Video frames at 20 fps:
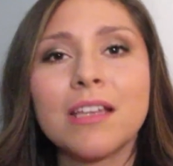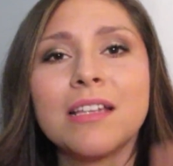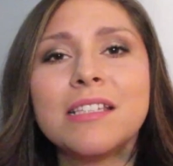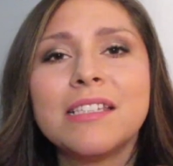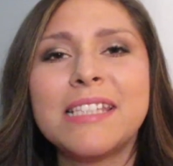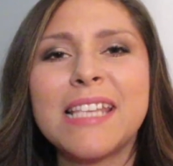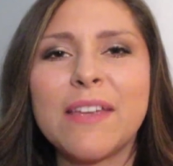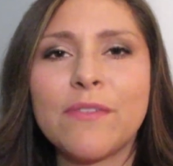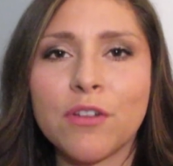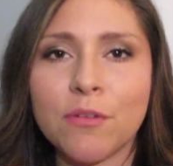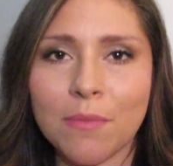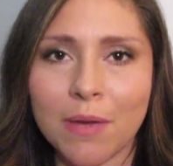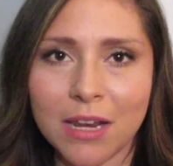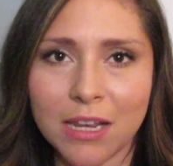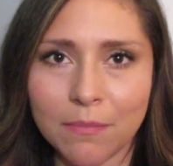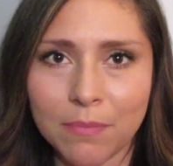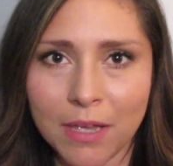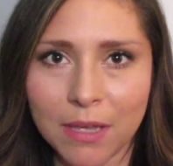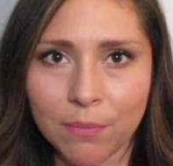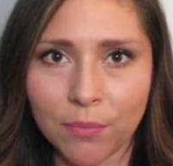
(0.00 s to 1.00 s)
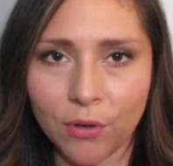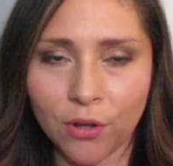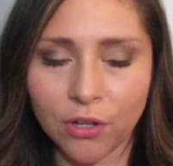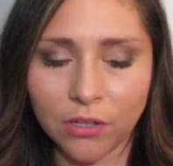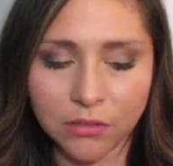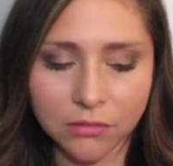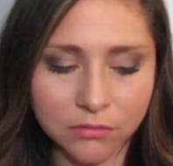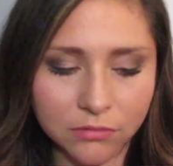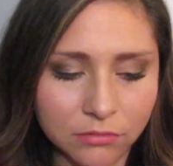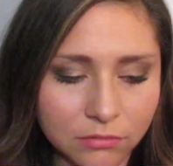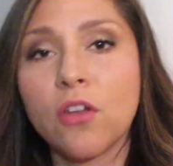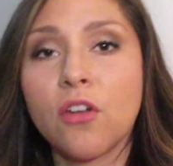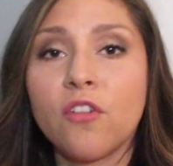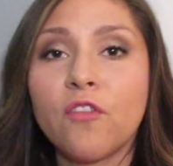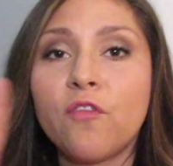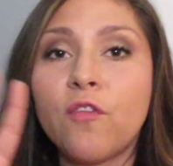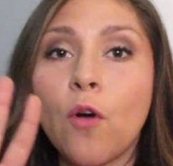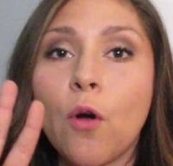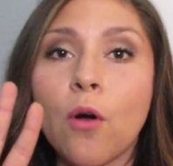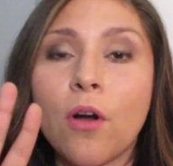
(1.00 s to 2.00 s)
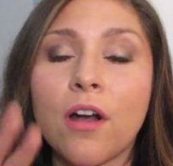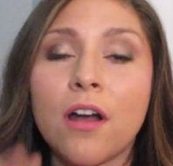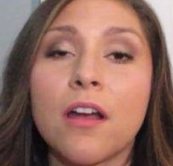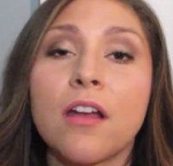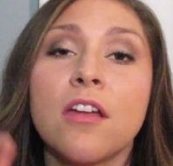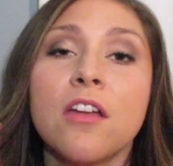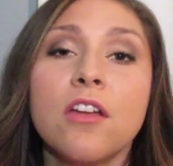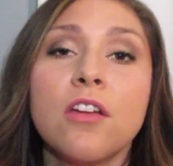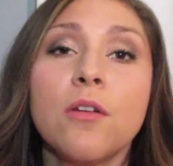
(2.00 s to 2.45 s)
Save your money, people. Four,